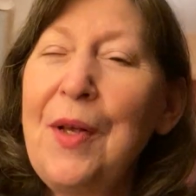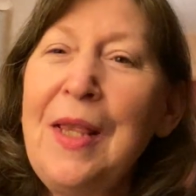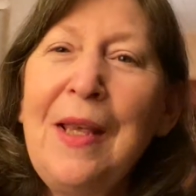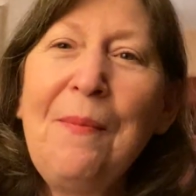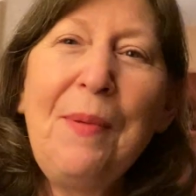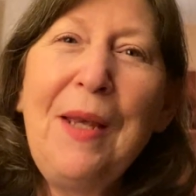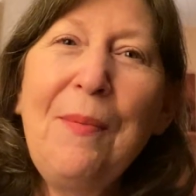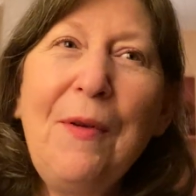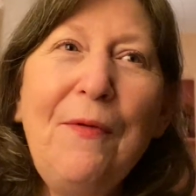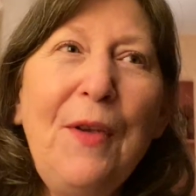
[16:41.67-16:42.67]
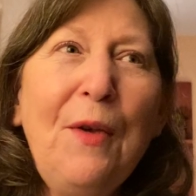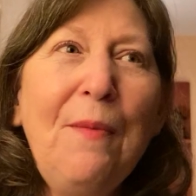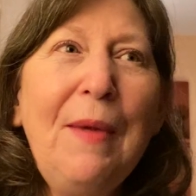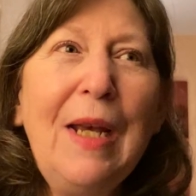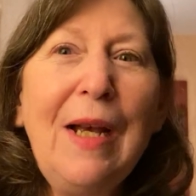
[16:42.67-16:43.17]
And then people viewed
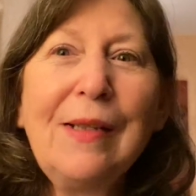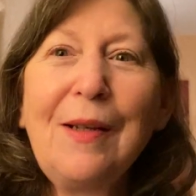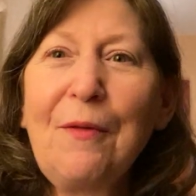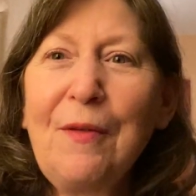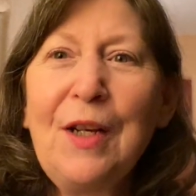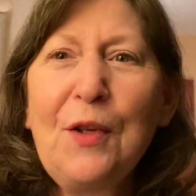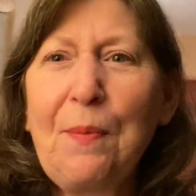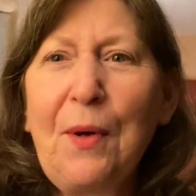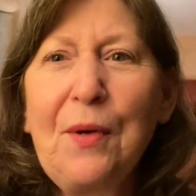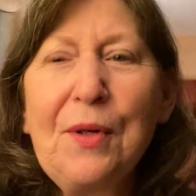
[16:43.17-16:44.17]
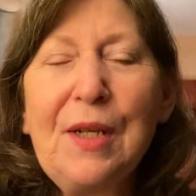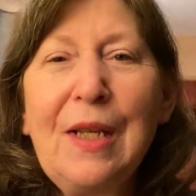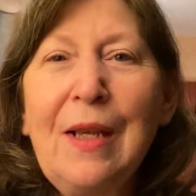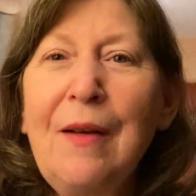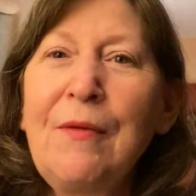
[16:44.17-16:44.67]
me as a rich
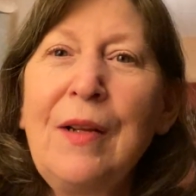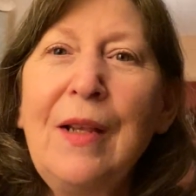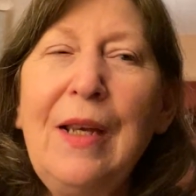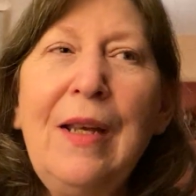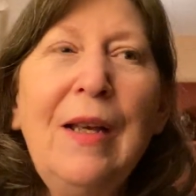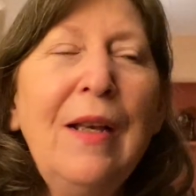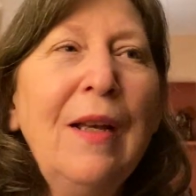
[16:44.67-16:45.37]
person that really